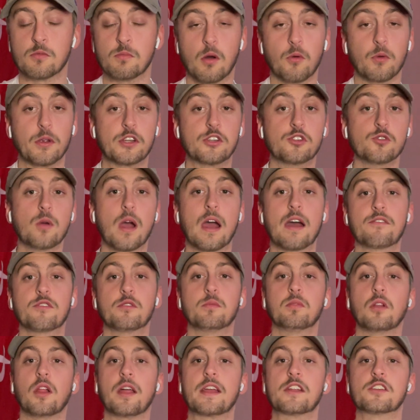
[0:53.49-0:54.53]
but we do have the
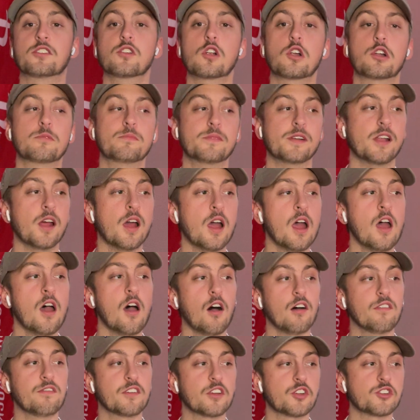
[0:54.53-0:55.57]
play-in tournament
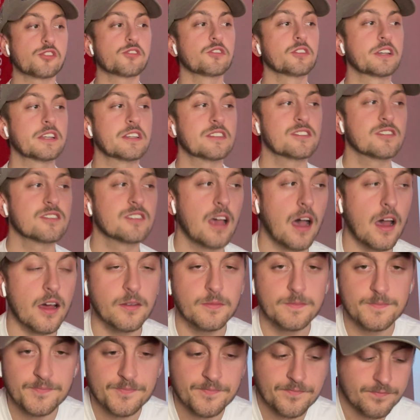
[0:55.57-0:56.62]
officially
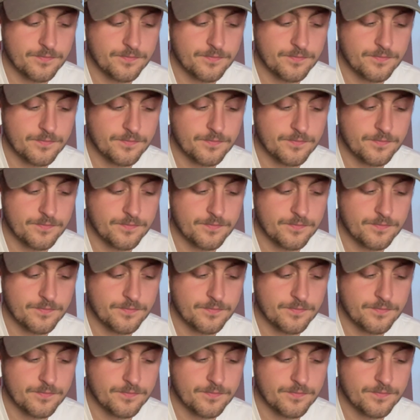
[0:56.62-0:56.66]
set